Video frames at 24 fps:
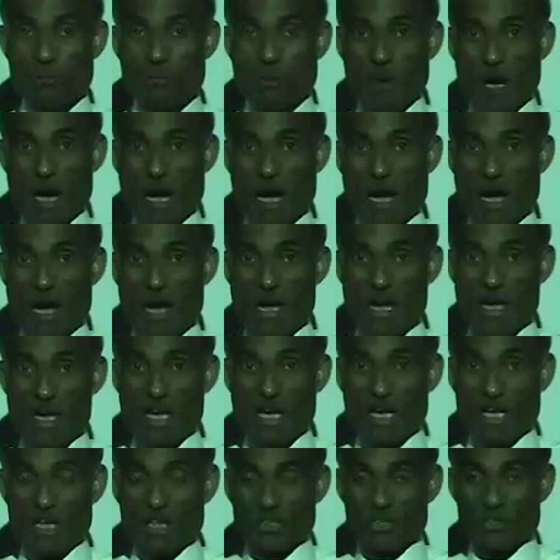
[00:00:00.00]

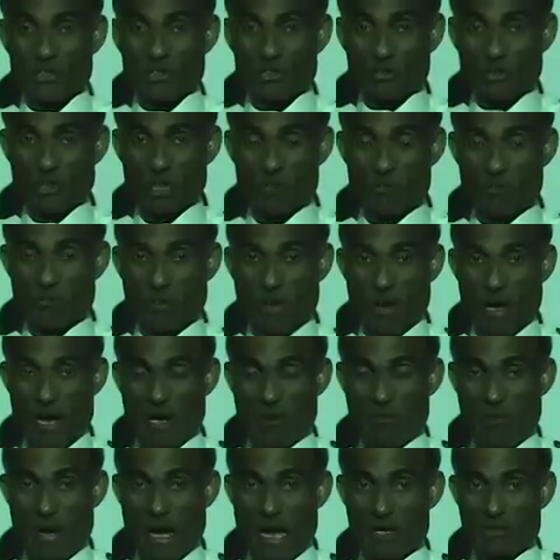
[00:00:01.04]
pi, 3
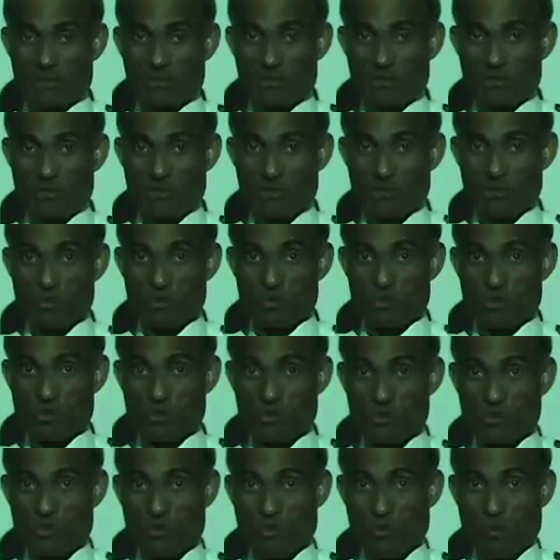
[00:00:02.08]
pi by 2,
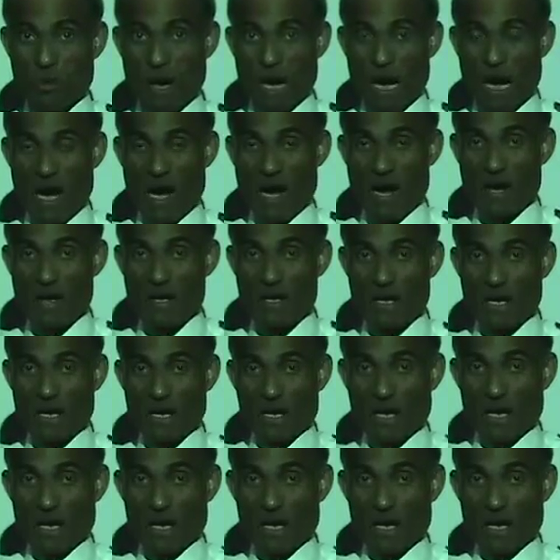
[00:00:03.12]
2 pi,